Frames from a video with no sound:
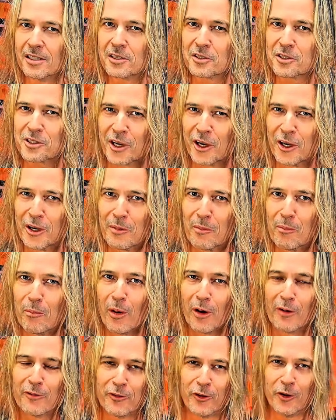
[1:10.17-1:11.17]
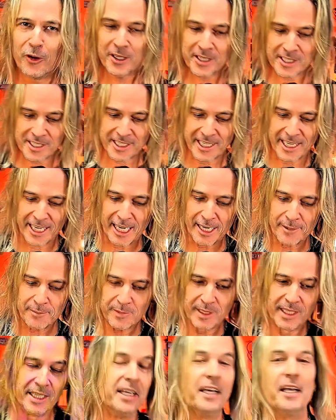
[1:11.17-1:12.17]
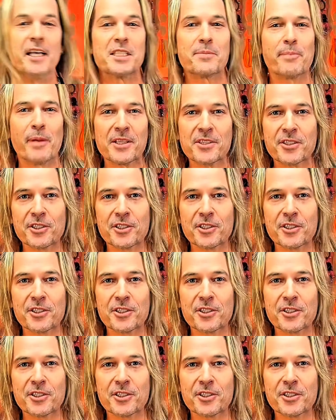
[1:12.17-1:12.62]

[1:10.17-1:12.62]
So my first tip, it's best